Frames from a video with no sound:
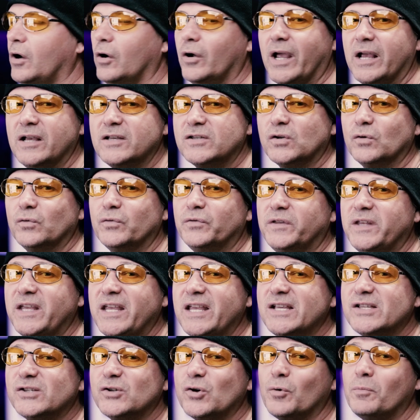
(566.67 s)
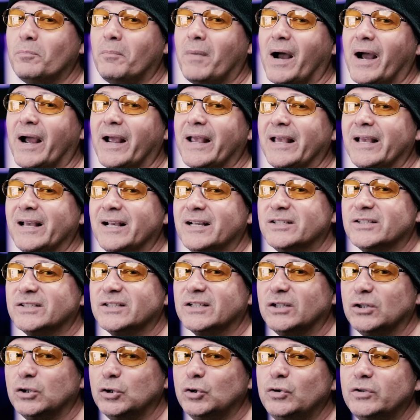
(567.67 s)
Okay, so these are my
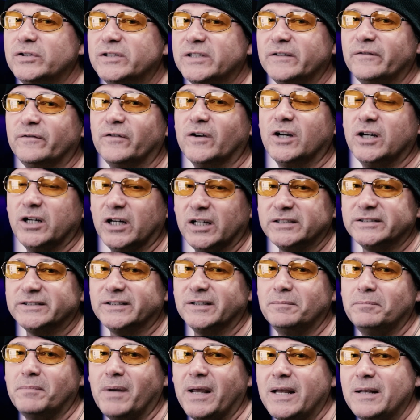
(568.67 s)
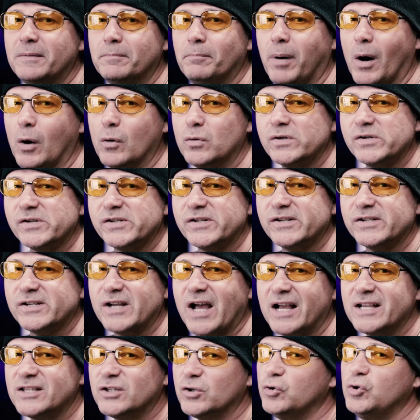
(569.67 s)
exclusive custom-made bonuses,
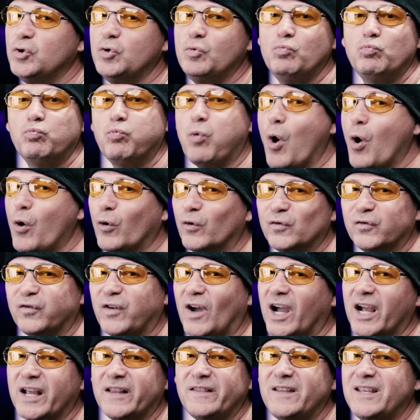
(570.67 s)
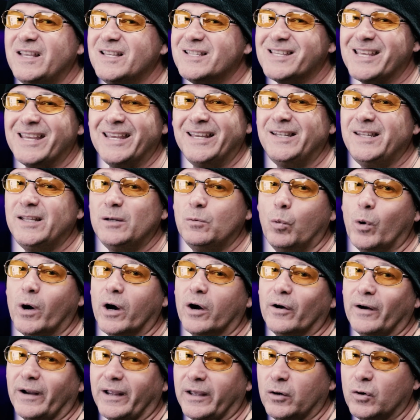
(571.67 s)
guys, so you won't find these
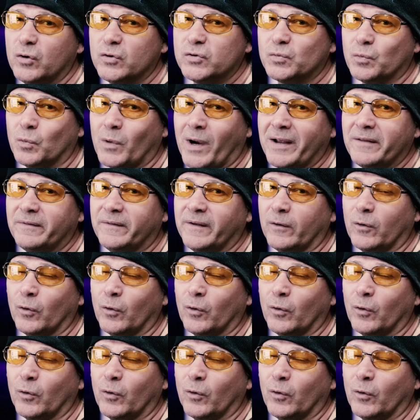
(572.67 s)
anywhere else, right?